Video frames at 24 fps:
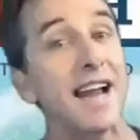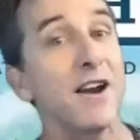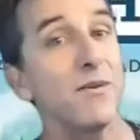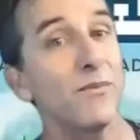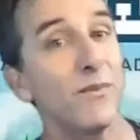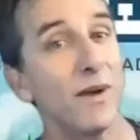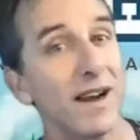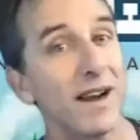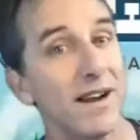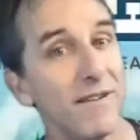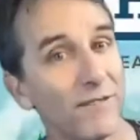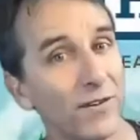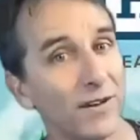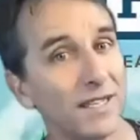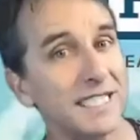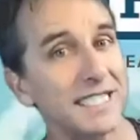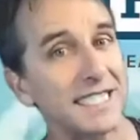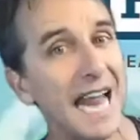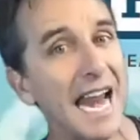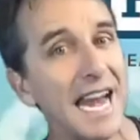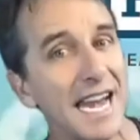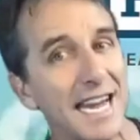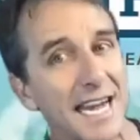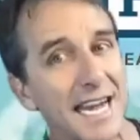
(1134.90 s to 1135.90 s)
on one foot,
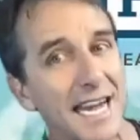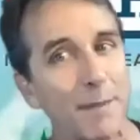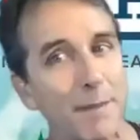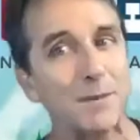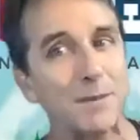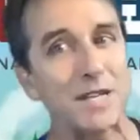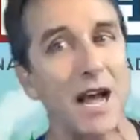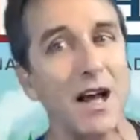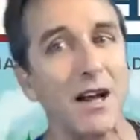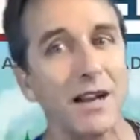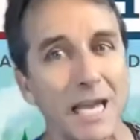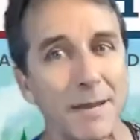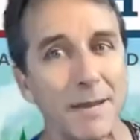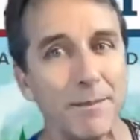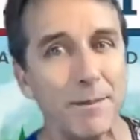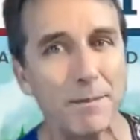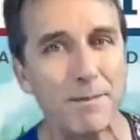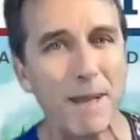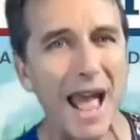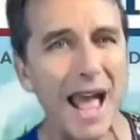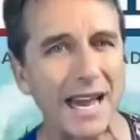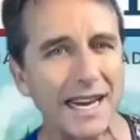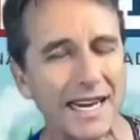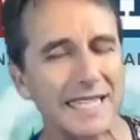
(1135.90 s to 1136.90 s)
stand up tall. Keep your
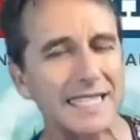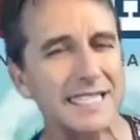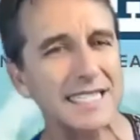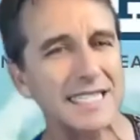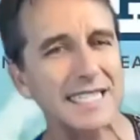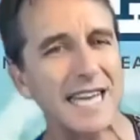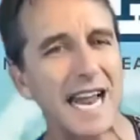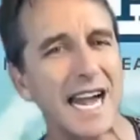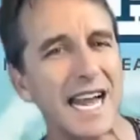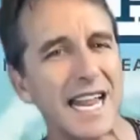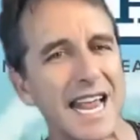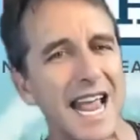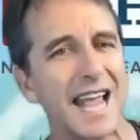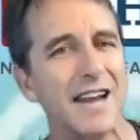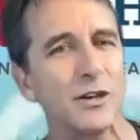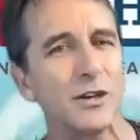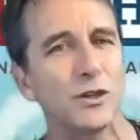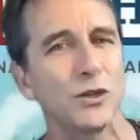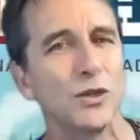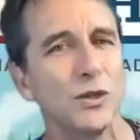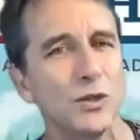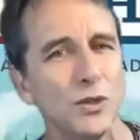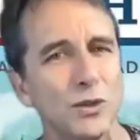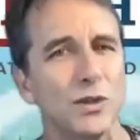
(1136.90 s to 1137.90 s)
balance steady and
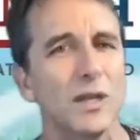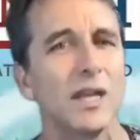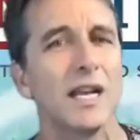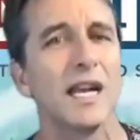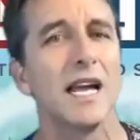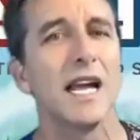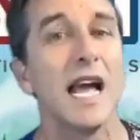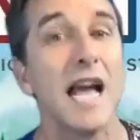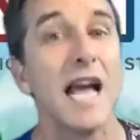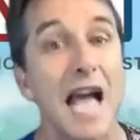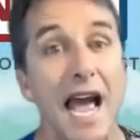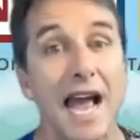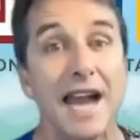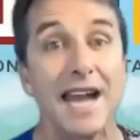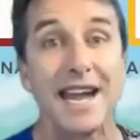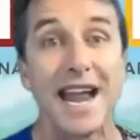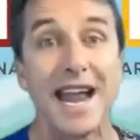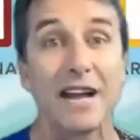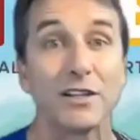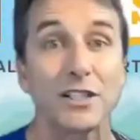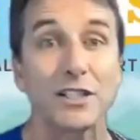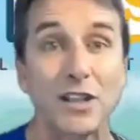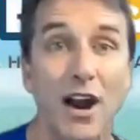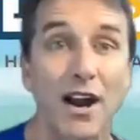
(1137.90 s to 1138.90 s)
true. I got it, I
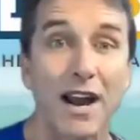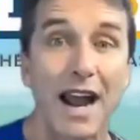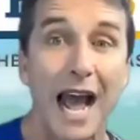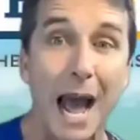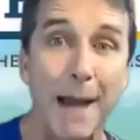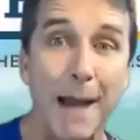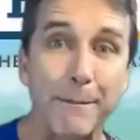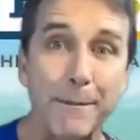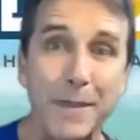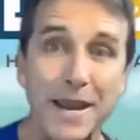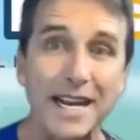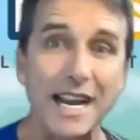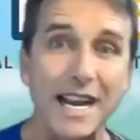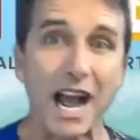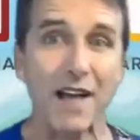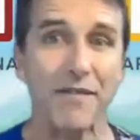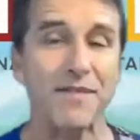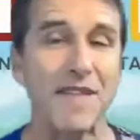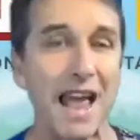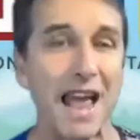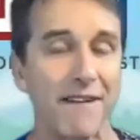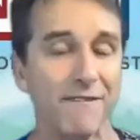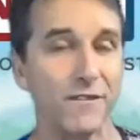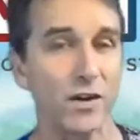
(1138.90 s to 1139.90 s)
got it. start hopping
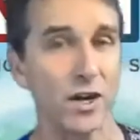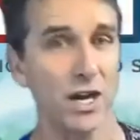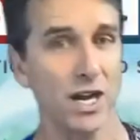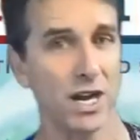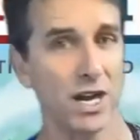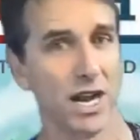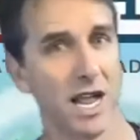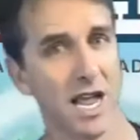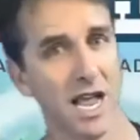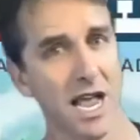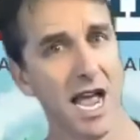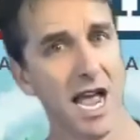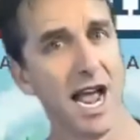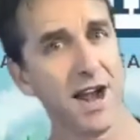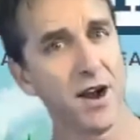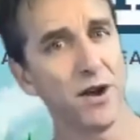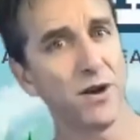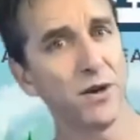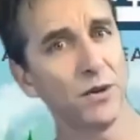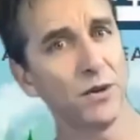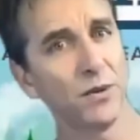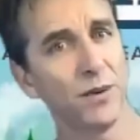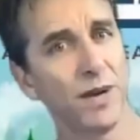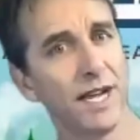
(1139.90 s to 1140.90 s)
on that foot. I
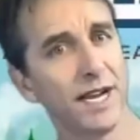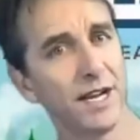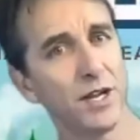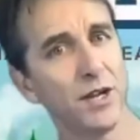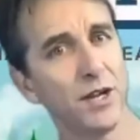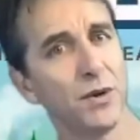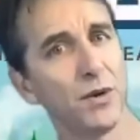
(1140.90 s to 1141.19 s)
know what